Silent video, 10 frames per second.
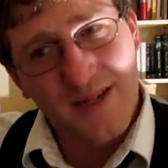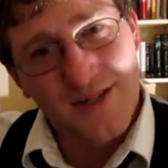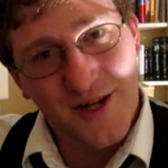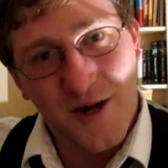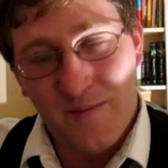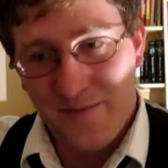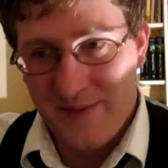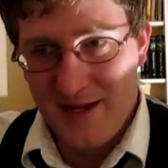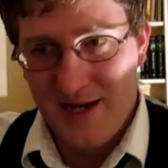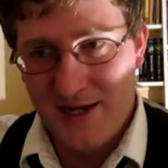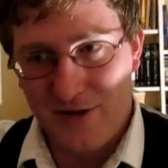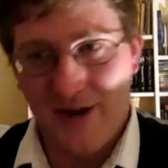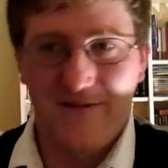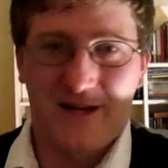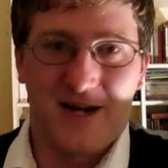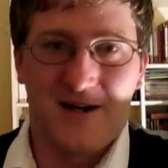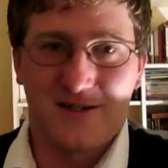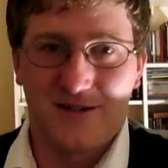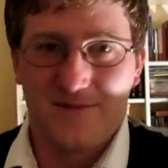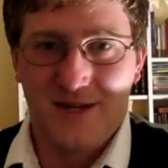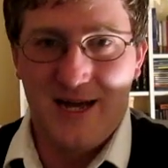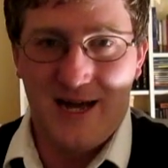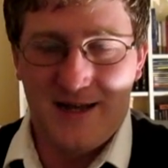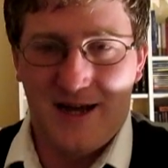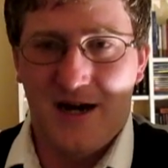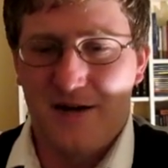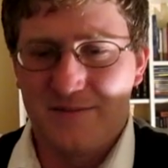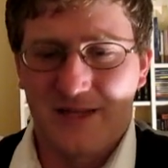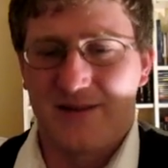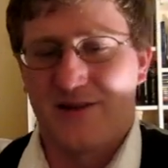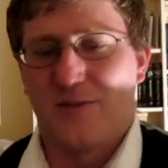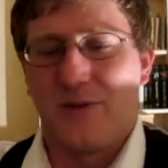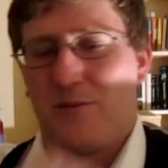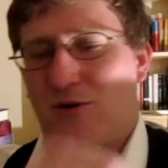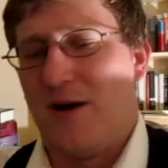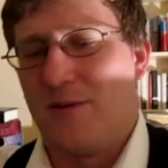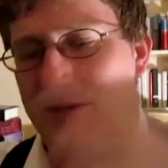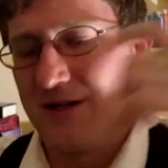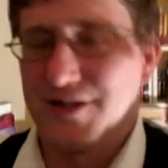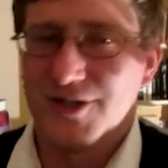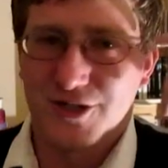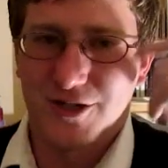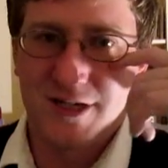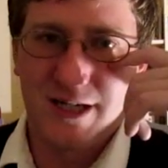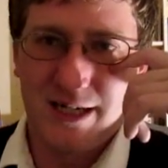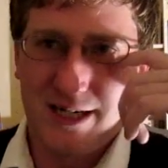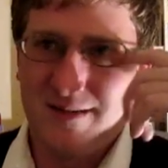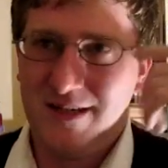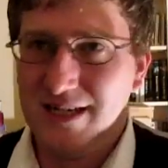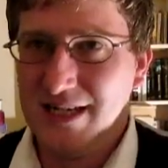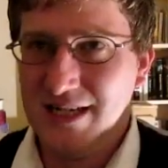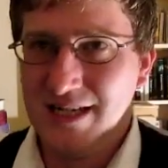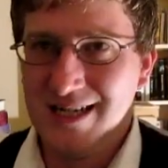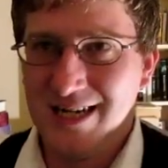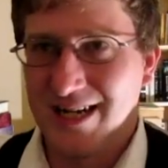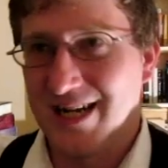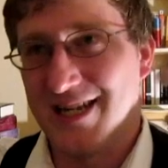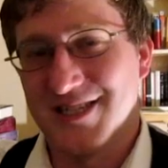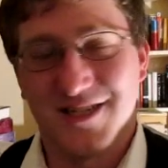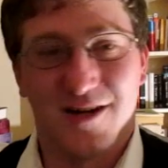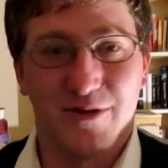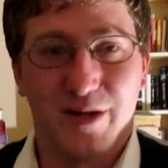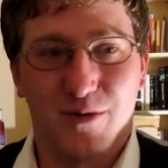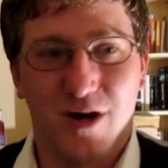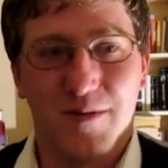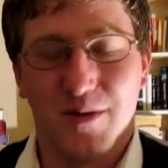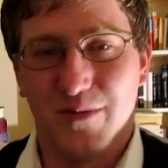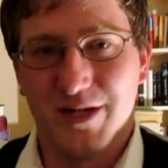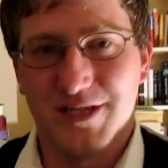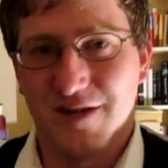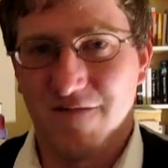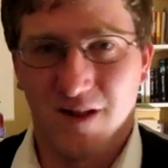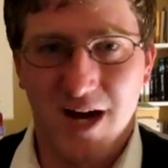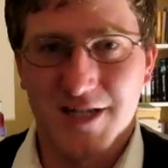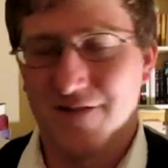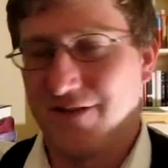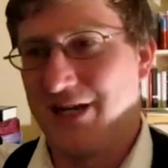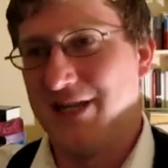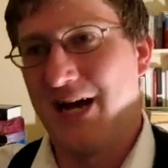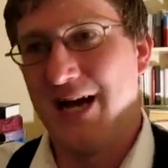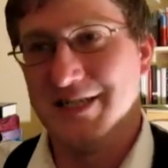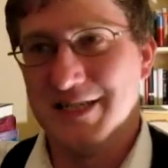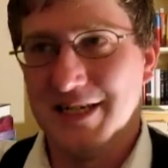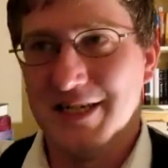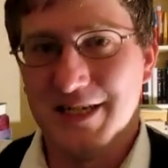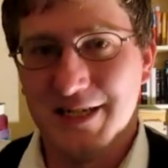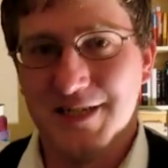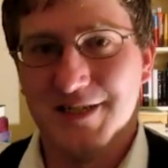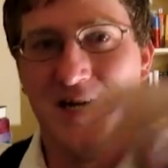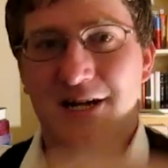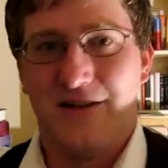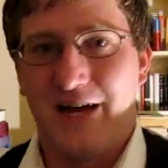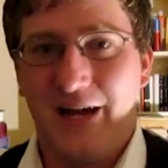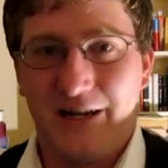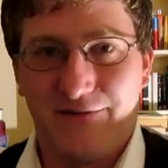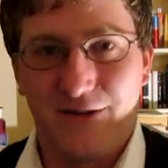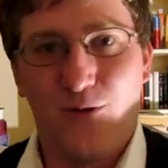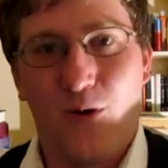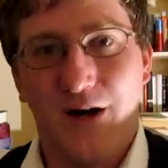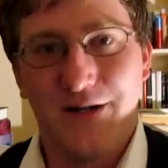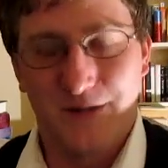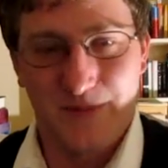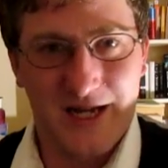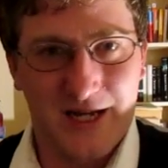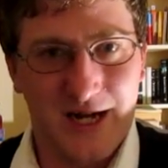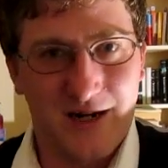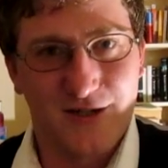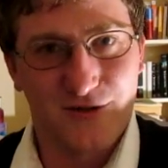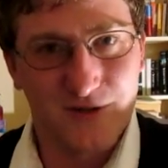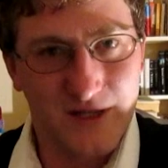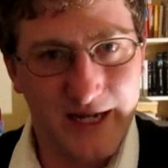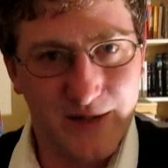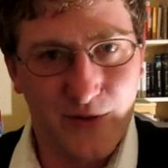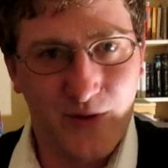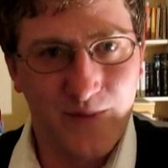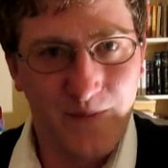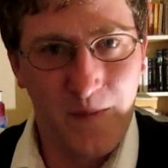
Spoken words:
So, you have a character. There's a big problem in literature, and I guess it's not really a problem, but it's a philosophy. And the idea is that if you want to make a character relatable,